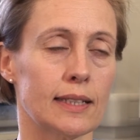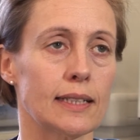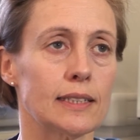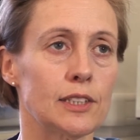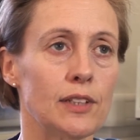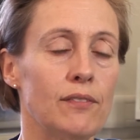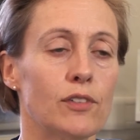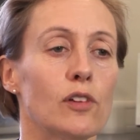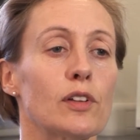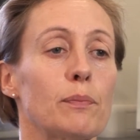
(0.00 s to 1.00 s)

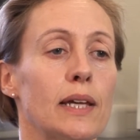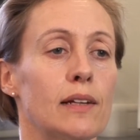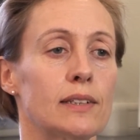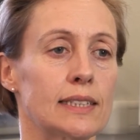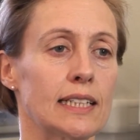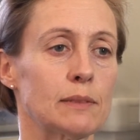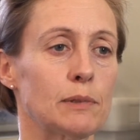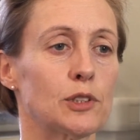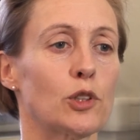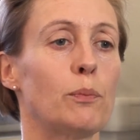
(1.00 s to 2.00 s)
involving peer
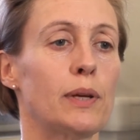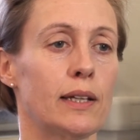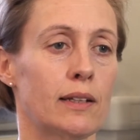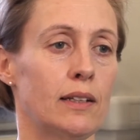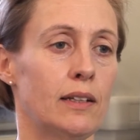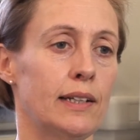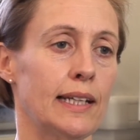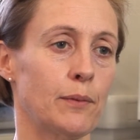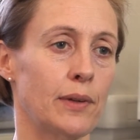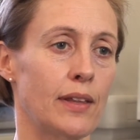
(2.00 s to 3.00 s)
assessment or peer
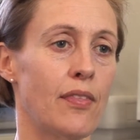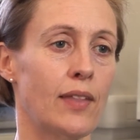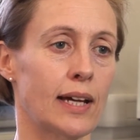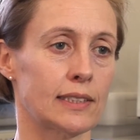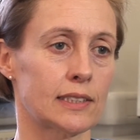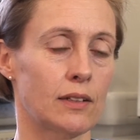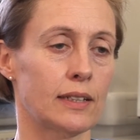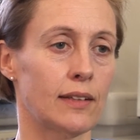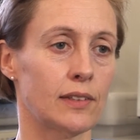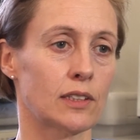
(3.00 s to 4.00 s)
learning within that. So again,